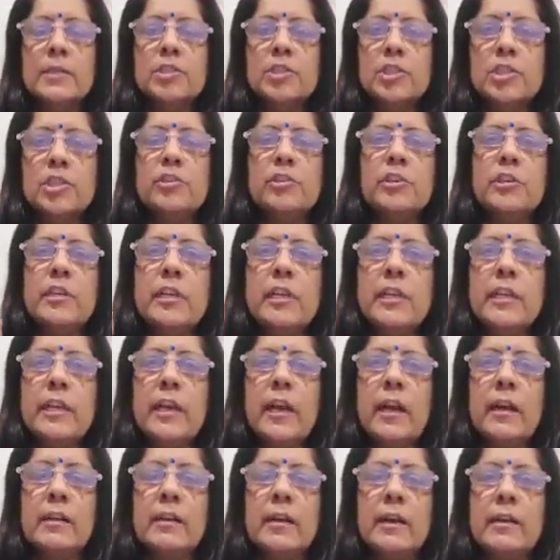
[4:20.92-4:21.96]
children in
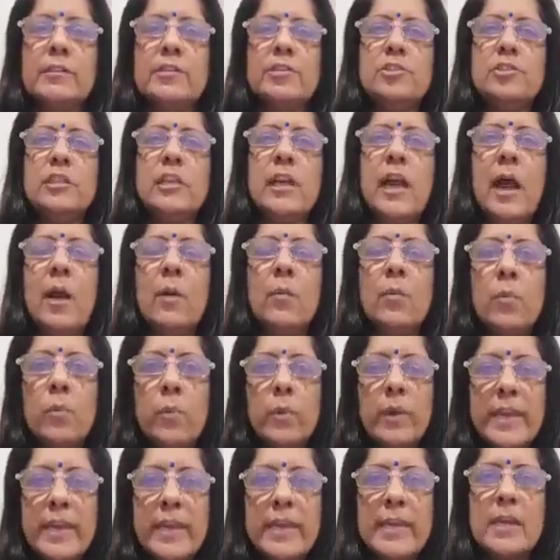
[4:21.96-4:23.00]
our country are
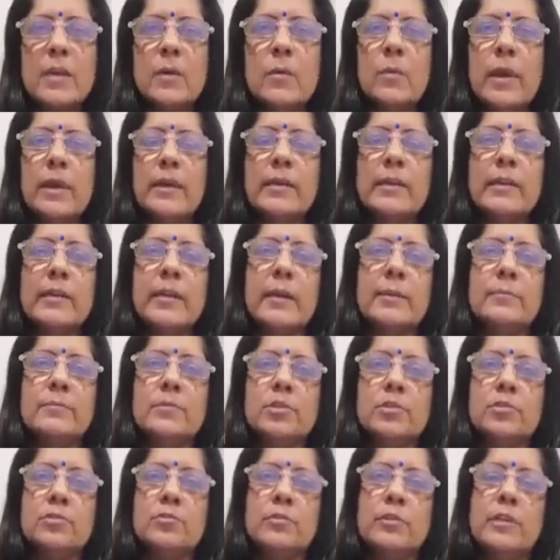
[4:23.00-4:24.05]
weak when it
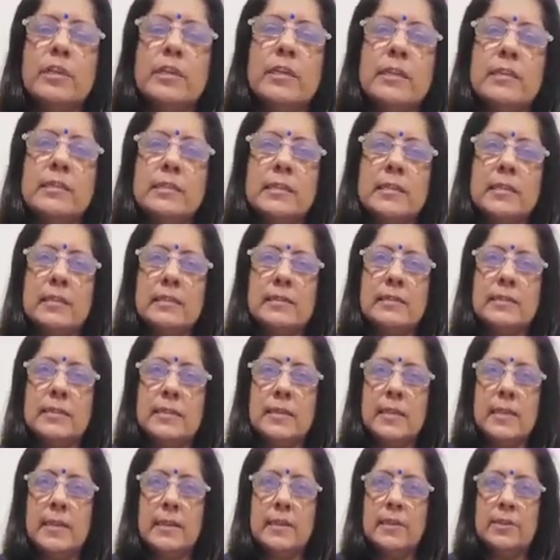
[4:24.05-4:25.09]
comes to reading skills
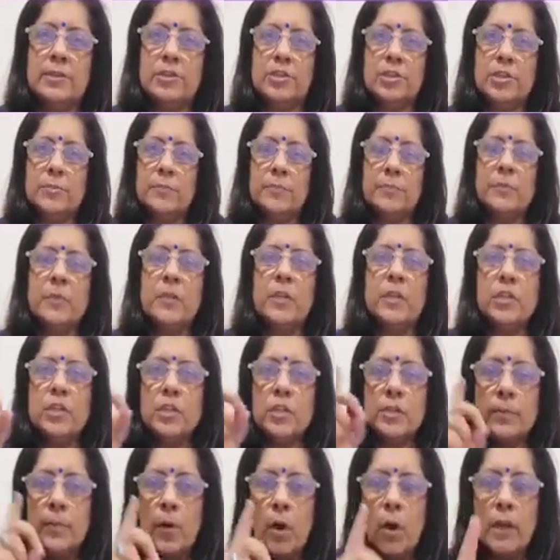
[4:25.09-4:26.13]
in English.
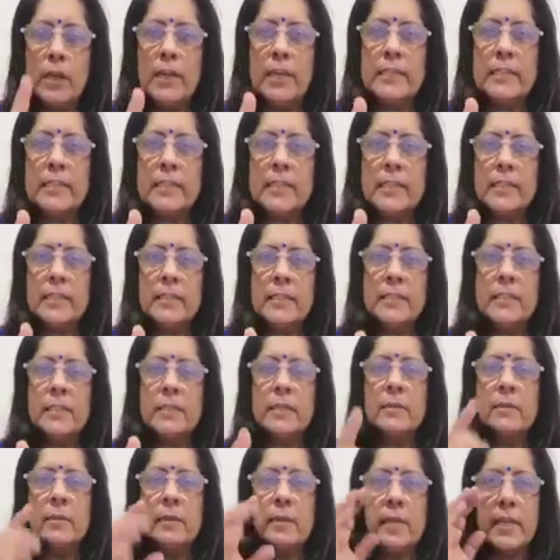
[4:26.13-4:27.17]
Small
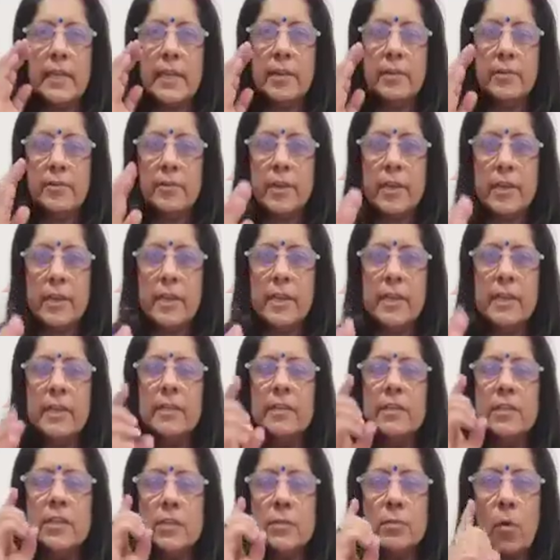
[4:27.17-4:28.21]
letters in
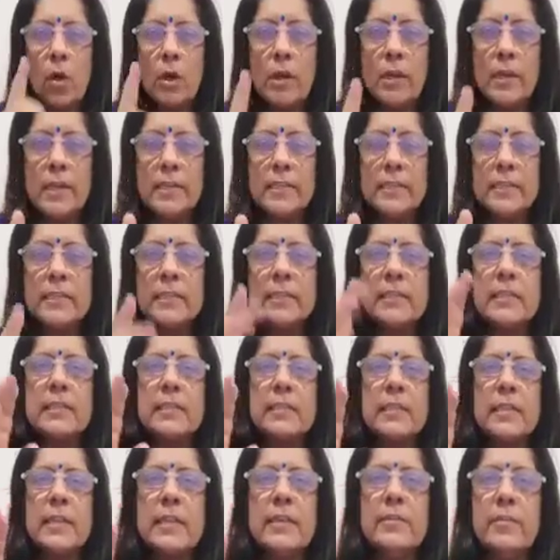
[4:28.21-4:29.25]
reading, small
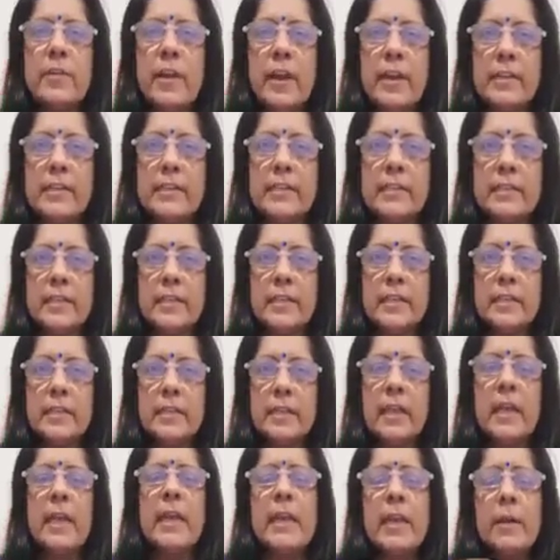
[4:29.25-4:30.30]
letters in writing.
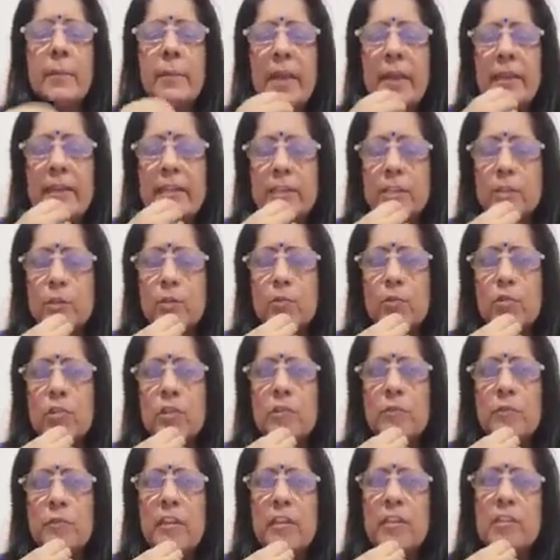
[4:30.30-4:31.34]
Now many
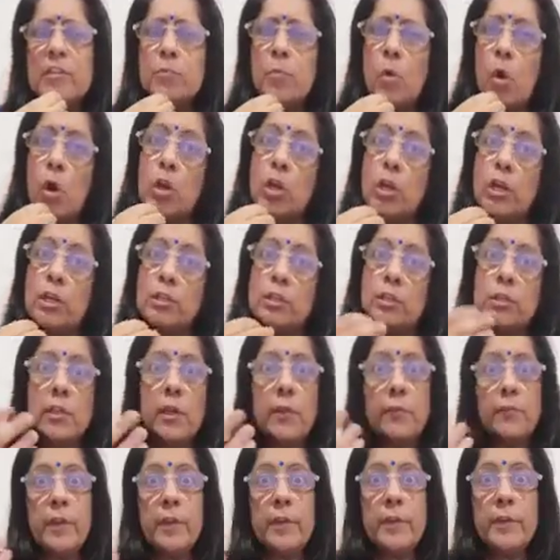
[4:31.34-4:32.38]
schools feel small letters
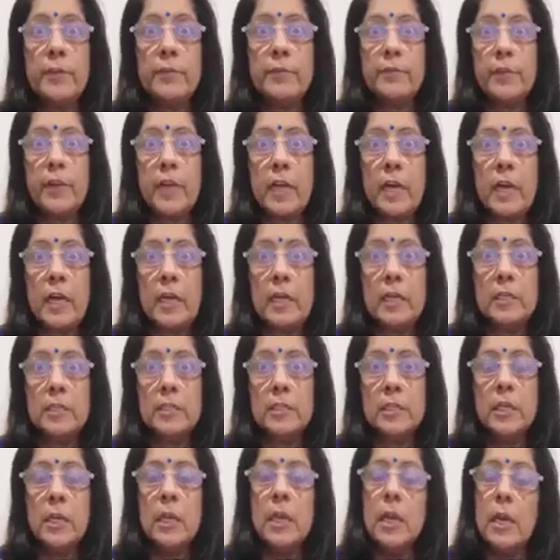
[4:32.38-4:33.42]
are very
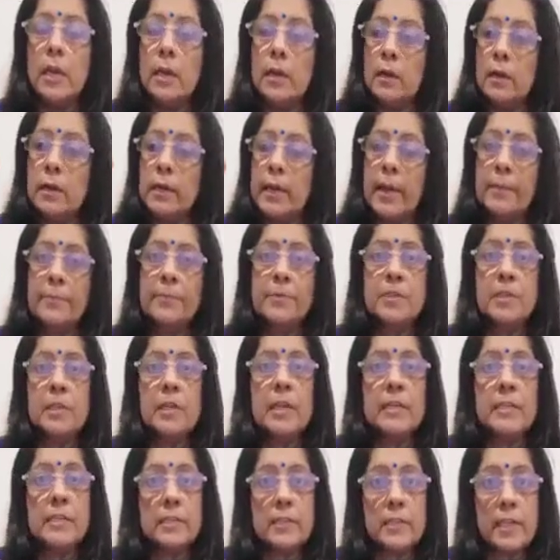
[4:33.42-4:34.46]
difficult. Capital
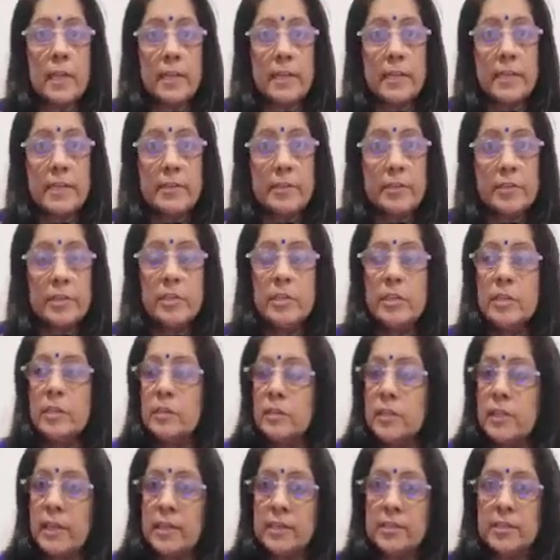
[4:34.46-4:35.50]
letters are easier.
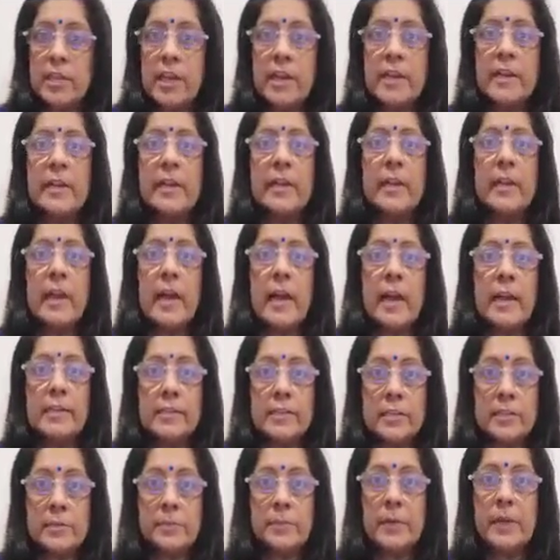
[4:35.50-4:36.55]
They are standing line,
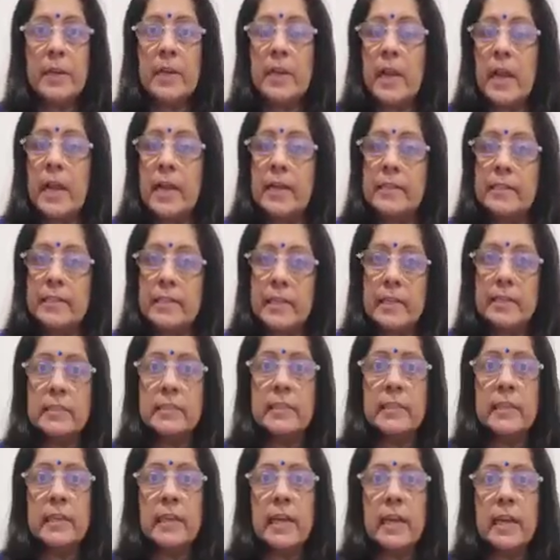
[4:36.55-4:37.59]
sleeping line,
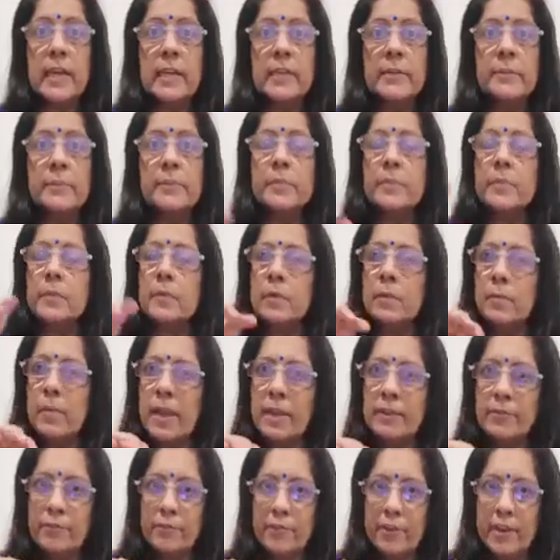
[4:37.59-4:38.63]
slanting line.
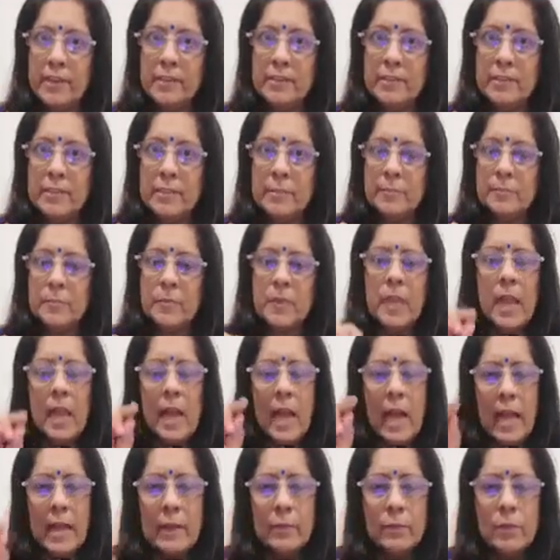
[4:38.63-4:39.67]
My friends,
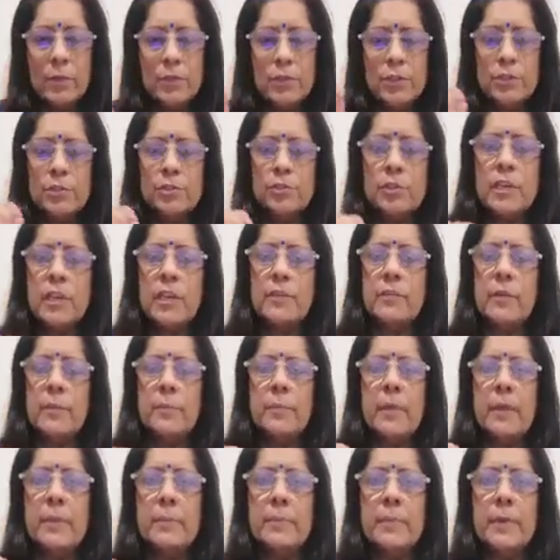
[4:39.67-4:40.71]
I want you to give a
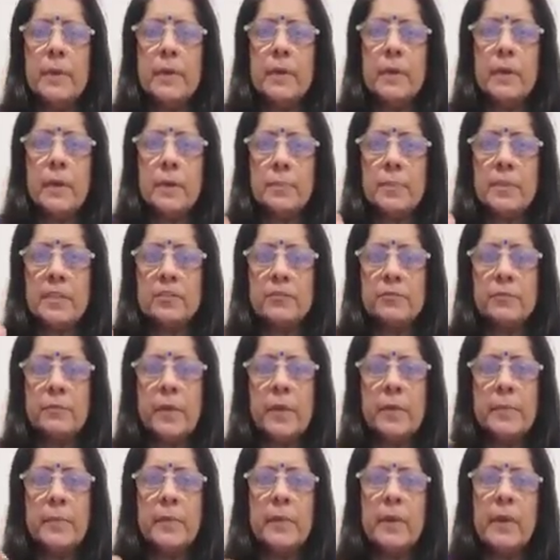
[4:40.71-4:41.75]
piece of
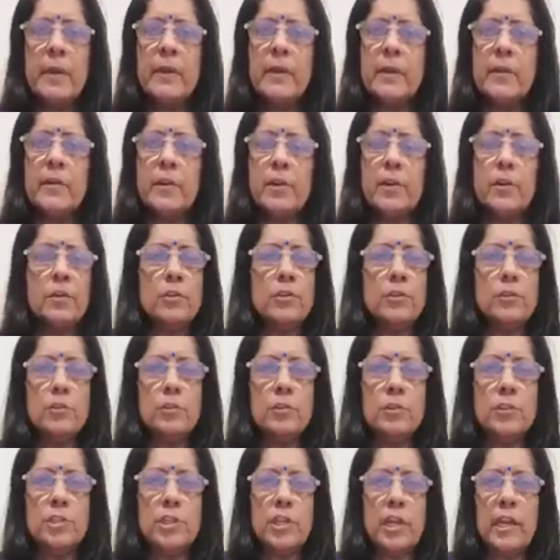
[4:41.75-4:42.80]
paper and a crayon to
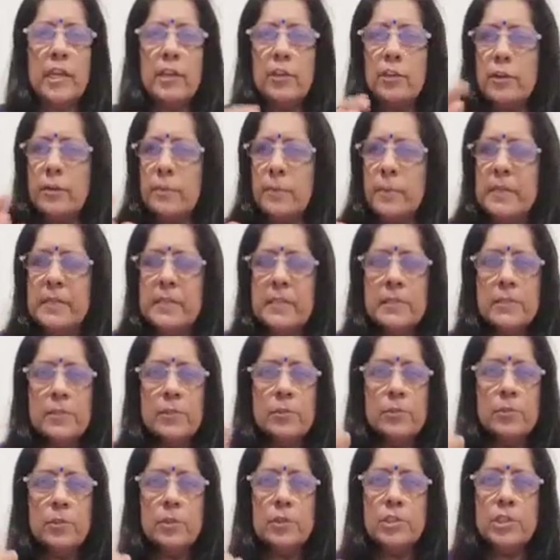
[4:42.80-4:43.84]
your child, or a pencil
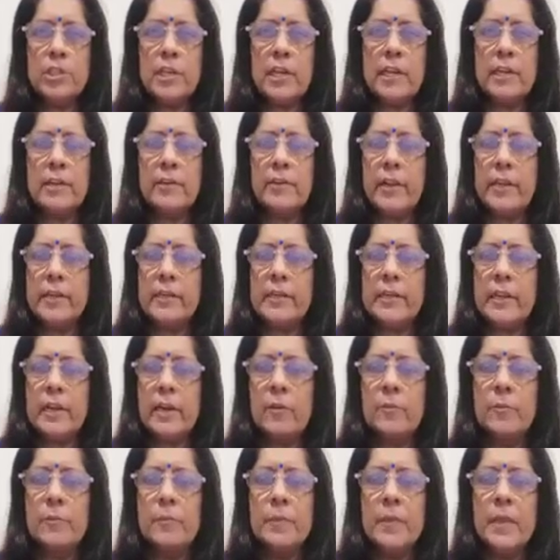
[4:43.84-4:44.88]
to your child right
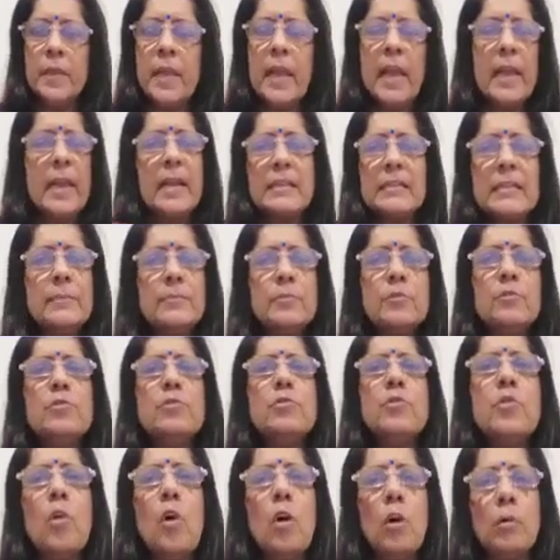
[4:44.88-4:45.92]
now, and ask them to
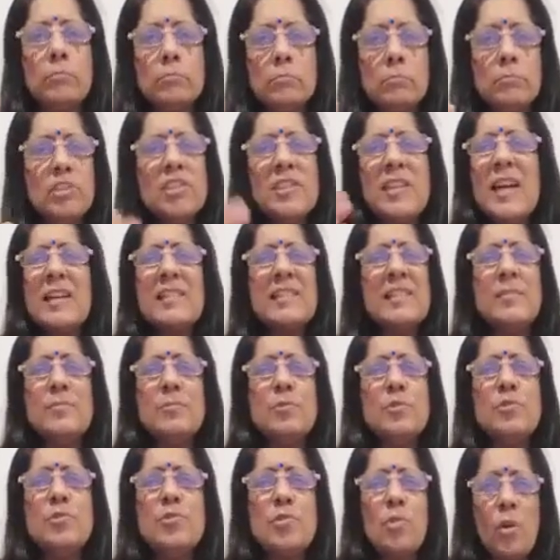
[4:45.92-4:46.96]
draw. Just ask them
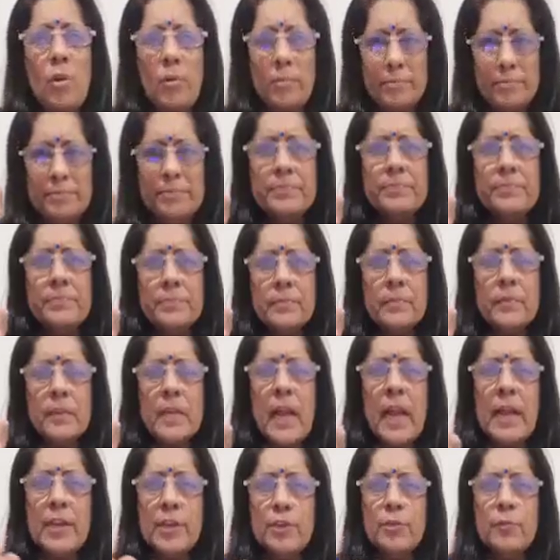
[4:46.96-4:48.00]
to draw.
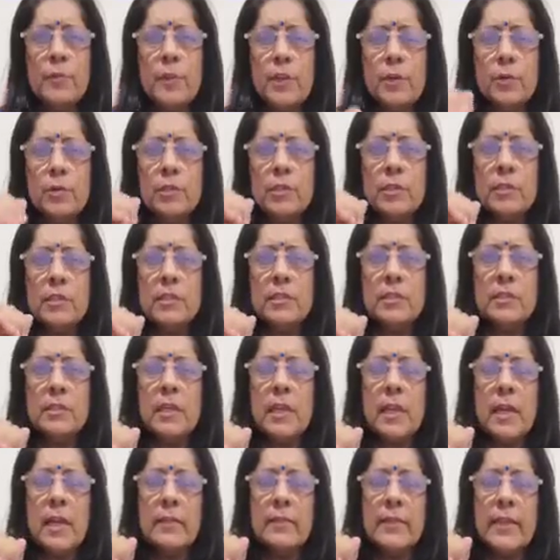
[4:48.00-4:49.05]
And you will notice
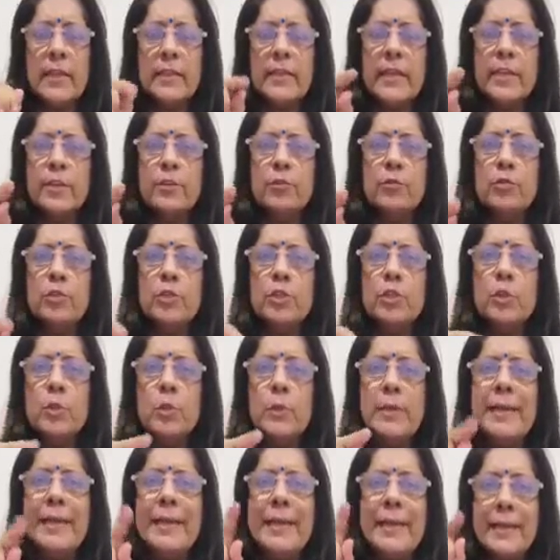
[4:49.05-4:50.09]
that they do
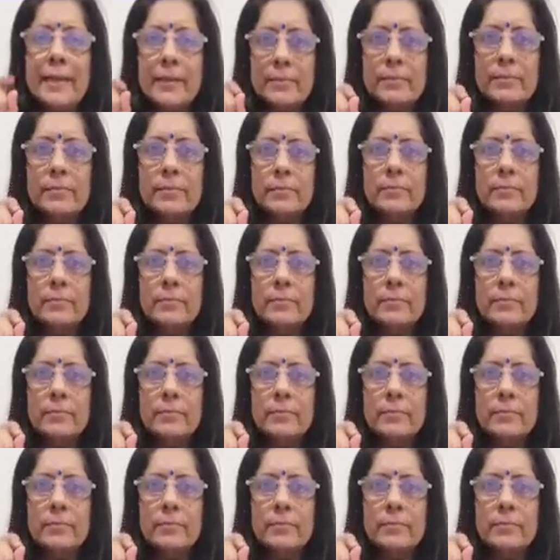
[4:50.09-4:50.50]
doodling.